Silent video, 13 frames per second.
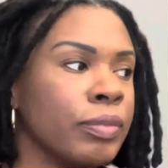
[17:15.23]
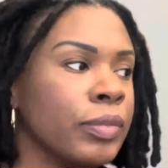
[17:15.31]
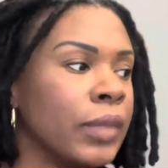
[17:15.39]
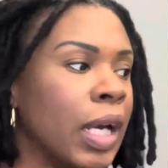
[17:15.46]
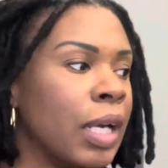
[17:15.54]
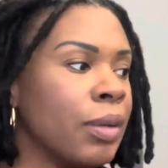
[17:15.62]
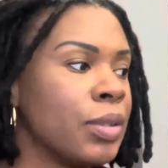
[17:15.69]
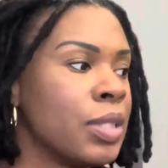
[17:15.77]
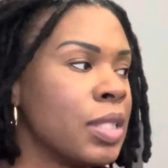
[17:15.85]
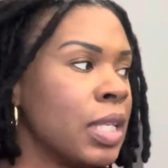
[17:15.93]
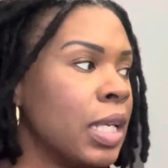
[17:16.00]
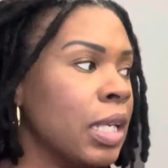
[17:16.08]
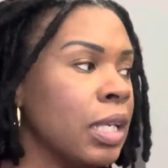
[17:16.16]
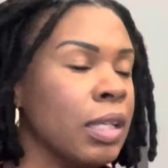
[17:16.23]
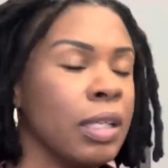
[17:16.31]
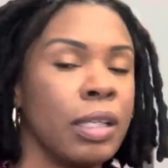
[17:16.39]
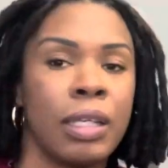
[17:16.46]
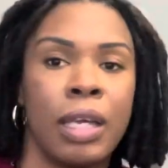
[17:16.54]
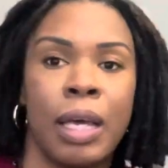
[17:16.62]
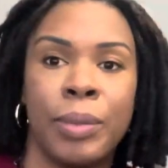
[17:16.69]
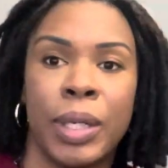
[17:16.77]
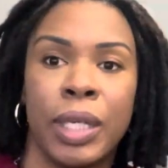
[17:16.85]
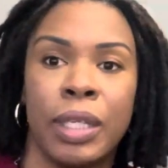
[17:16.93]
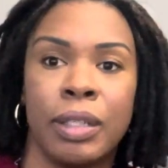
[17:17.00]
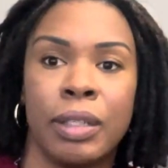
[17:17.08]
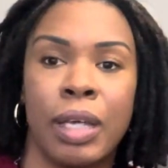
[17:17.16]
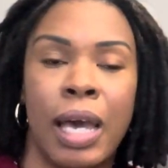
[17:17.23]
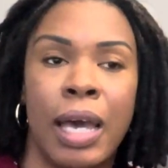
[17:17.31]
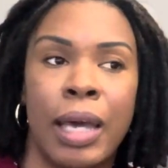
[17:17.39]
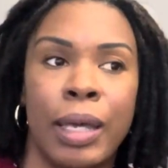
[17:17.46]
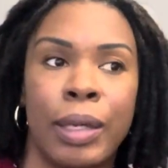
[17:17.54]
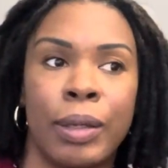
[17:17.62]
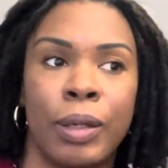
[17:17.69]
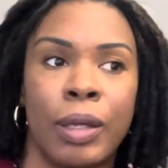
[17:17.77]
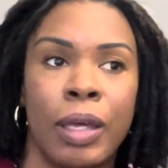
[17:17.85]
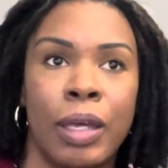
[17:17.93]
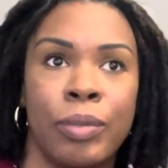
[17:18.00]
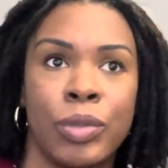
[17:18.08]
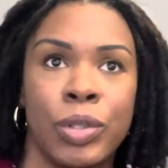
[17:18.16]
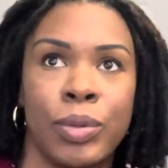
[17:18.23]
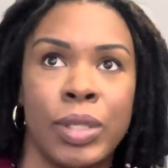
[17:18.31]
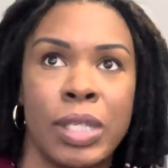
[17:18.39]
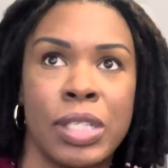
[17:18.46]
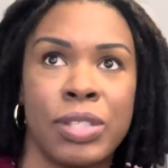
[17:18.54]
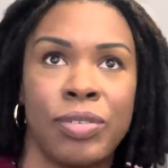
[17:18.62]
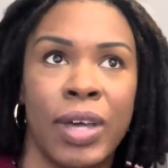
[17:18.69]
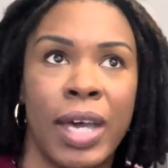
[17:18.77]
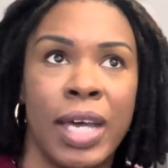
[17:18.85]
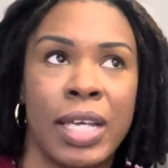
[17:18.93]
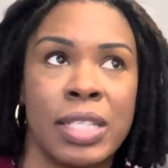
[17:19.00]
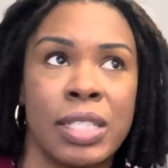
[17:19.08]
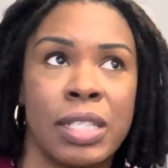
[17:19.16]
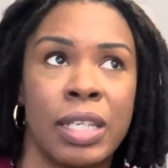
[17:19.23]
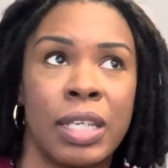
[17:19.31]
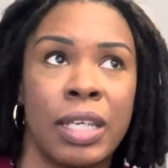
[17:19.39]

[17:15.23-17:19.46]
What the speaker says: I will see. I mean, I am doing this fast,